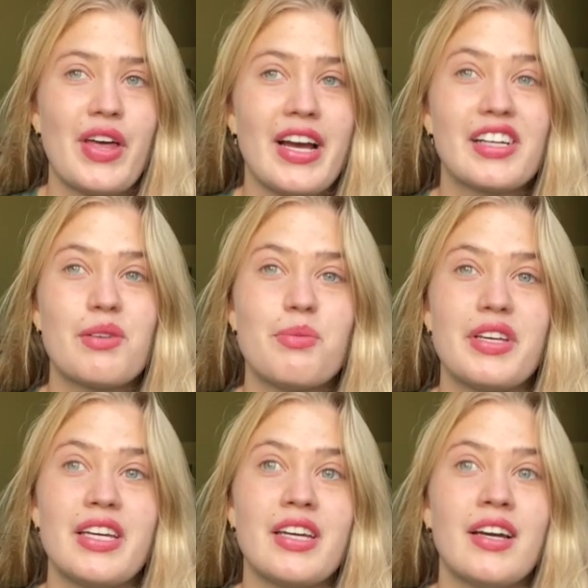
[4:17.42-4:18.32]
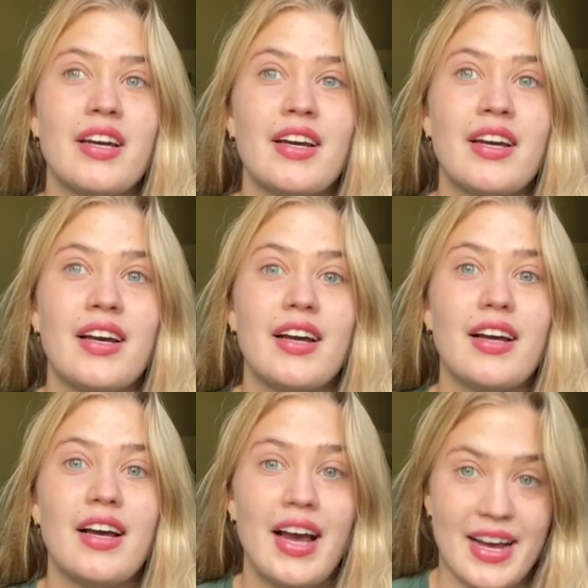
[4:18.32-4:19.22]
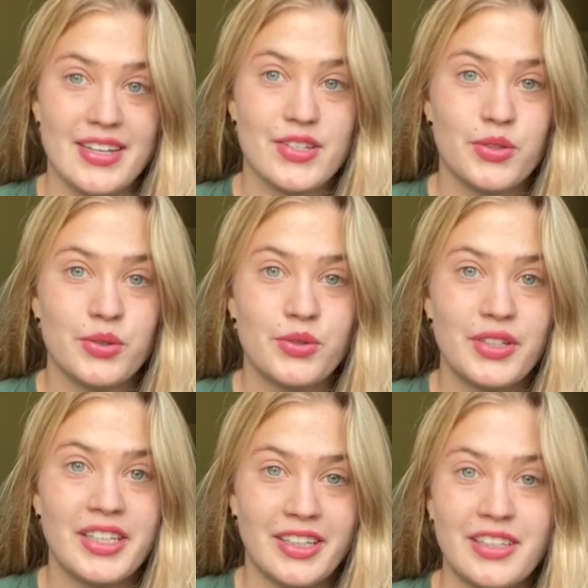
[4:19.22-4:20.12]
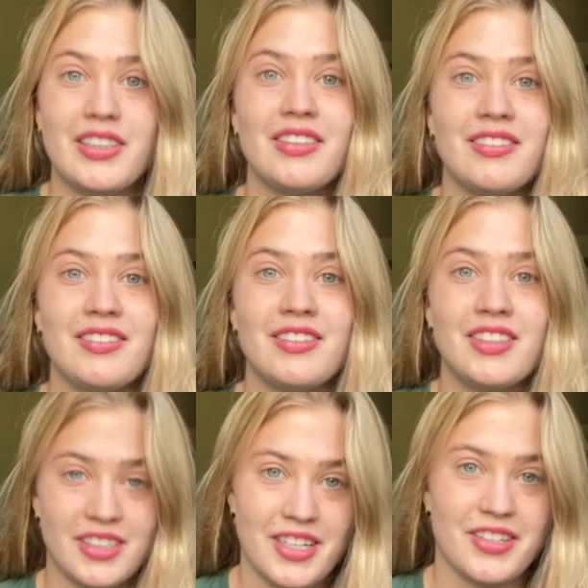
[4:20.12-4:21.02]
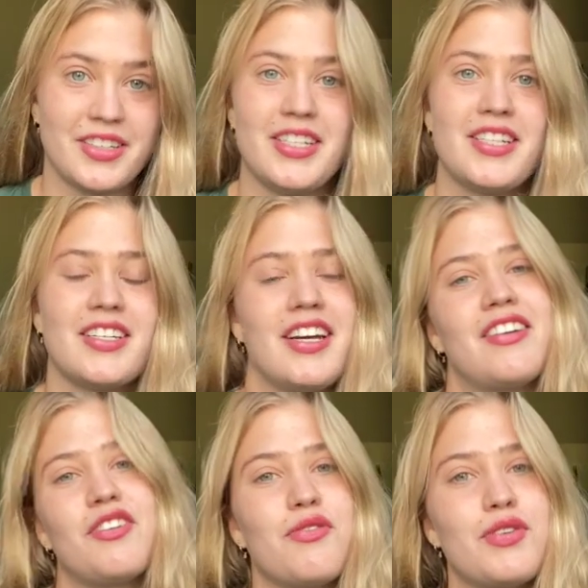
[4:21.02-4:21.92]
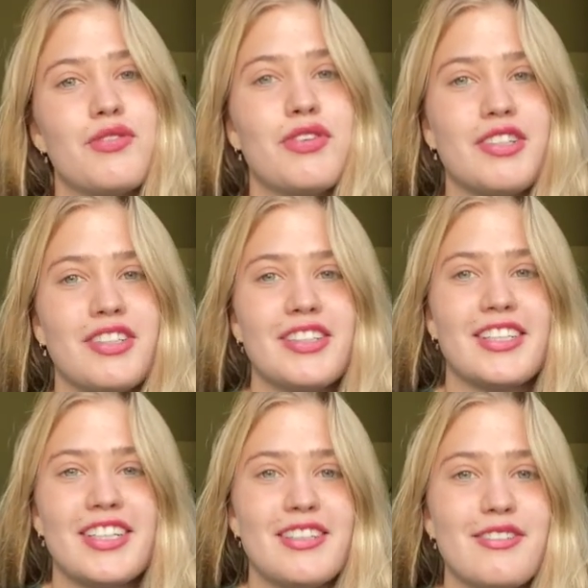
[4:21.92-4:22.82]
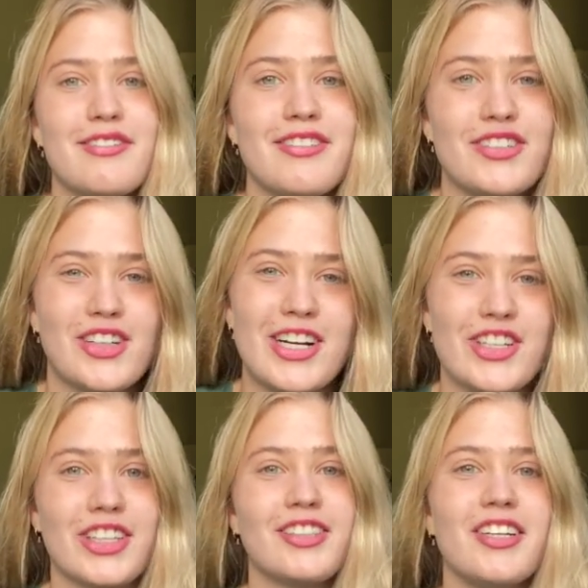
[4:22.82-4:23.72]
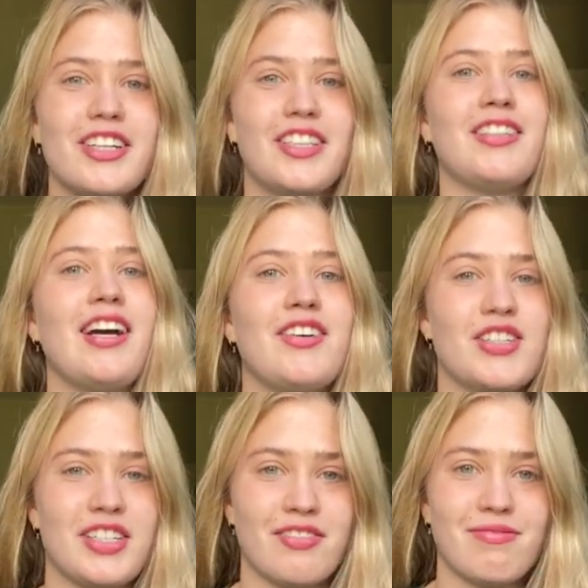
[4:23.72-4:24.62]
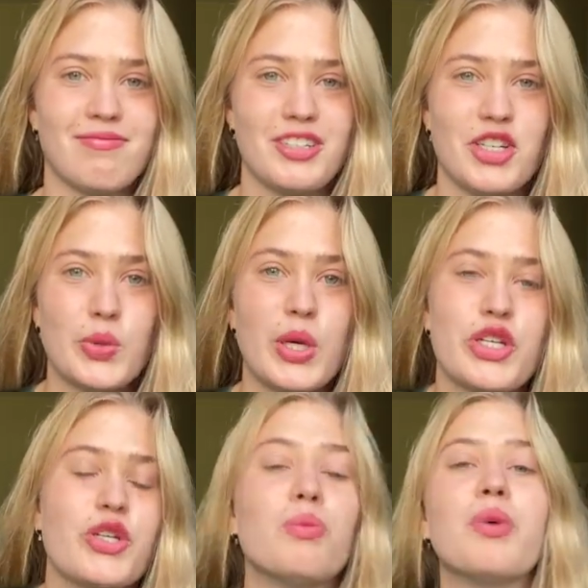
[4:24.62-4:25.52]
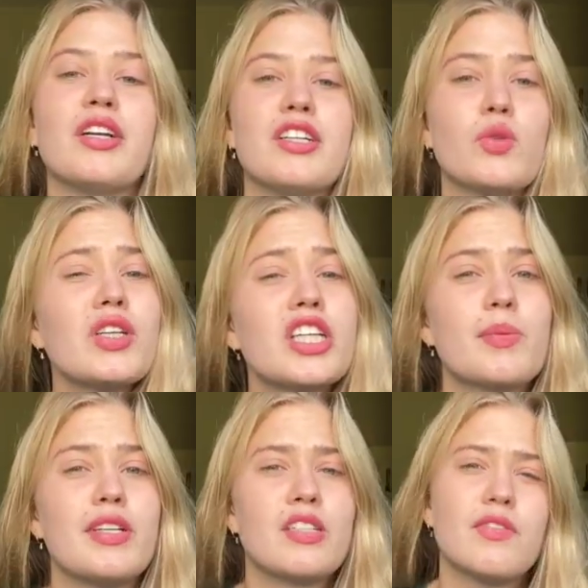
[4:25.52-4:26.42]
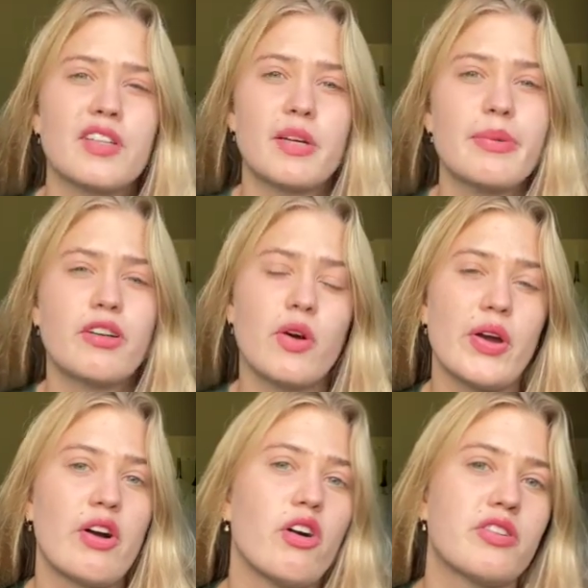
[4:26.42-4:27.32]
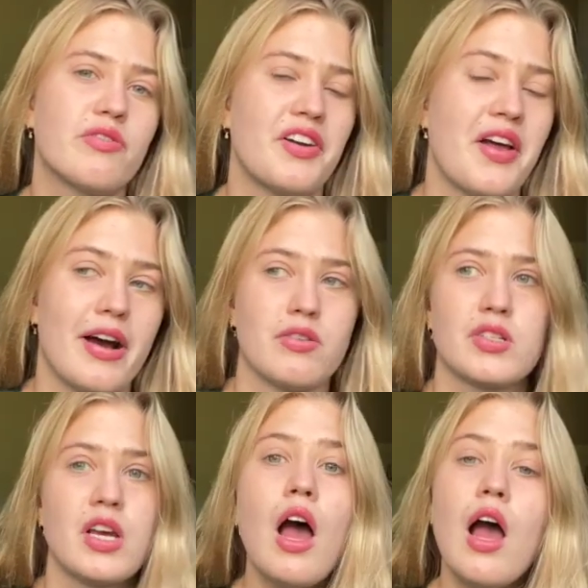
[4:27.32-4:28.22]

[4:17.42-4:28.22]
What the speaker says: that can be a hassle in London, to say the least. I don't know if you've heard of tragic London housing situation, but it's really expensive and it can be quite hard to find a house.